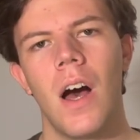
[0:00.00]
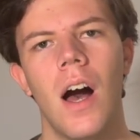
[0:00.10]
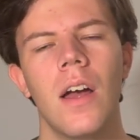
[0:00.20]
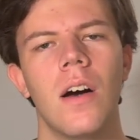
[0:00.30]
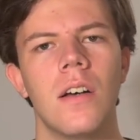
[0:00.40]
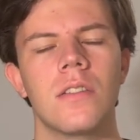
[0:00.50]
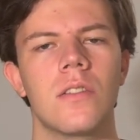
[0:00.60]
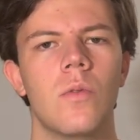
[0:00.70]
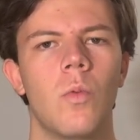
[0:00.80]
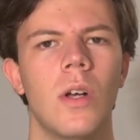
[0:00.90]
I asked
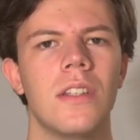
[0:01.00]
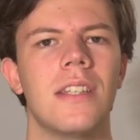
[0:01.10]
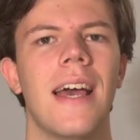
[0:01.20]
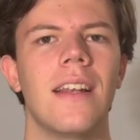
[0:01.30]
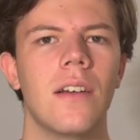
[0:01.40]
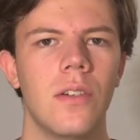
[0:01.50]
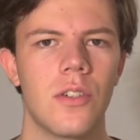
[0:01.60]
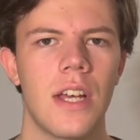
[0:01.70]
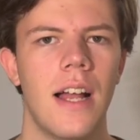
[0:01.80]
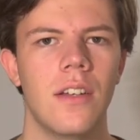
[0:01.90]
what technical
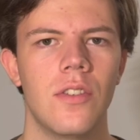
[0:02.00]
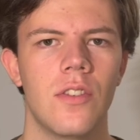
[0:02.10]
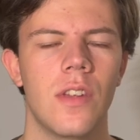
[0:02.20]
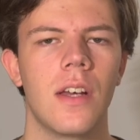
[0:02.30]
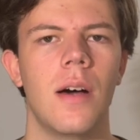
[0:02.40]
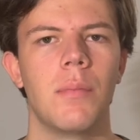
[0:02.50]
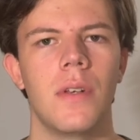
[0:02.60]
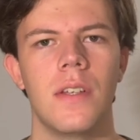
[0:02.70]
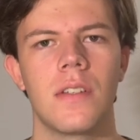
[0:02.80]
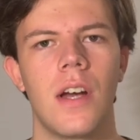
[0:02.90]
challenge the
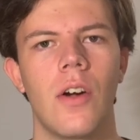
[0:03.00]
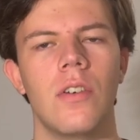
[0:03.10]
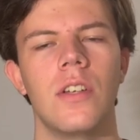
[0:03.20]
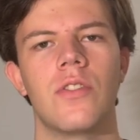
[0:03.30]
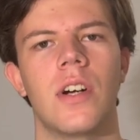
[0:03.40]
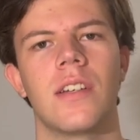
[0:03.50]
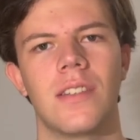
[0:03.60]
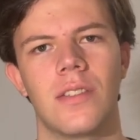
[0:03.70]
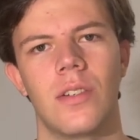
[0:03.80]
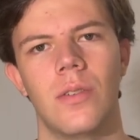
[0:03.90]
company is currently trying
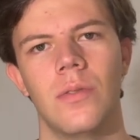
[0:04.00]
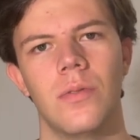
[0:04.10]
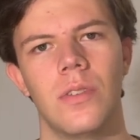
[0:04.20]
to solve